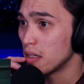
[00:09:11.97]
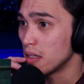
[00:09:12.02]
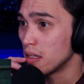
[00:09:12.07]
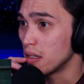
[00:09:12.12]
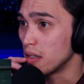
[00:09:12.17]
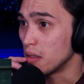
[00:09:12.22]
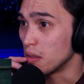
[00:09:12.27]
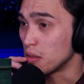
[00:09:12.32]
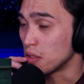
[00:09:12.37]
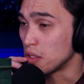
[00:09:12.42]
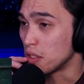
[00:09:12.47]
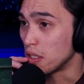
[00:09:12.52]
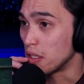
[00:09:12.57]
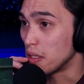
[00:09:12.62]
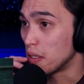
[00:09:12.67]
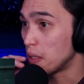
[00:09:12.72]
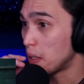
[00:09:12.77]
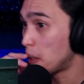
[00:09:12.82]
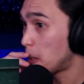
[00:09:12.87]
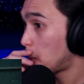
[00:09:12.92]
Oh shit.
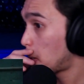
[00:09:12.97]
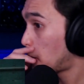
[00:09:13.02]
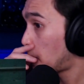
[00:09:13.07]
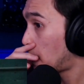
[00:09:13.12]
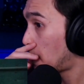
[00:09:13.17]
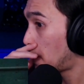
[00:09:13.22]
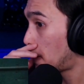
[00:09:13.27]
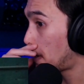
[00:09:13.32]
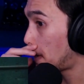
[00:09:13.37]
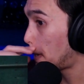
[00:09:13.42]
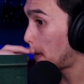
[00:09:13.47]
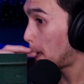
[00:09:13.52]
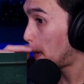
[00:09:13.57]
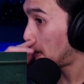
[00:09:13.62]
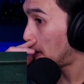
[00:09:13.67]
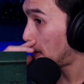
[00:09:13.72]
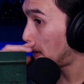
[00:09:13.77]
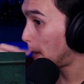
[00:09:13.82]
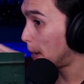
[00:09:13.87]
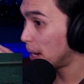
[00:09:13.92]

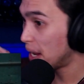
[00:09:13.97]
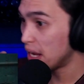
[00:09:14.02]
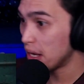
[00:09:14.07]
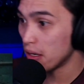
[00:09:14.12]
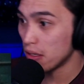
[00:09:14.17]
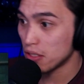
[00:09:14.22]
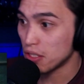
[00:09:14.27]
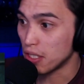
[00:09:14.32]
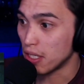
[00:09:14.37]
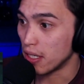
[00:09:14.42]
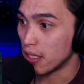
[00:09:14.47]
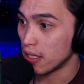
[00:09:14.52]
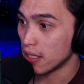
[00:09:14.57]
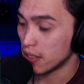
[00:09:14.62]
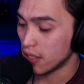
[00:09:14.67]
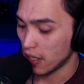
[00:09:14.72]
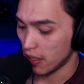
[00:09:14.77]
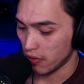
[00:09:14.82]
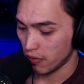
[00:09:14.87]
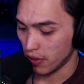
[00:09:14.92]
Oh shit, it's
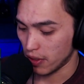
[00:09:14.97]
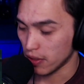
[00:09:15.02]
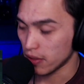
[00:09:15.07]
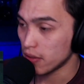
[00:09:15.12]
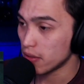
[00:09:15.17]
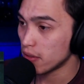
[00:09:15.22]
getting real.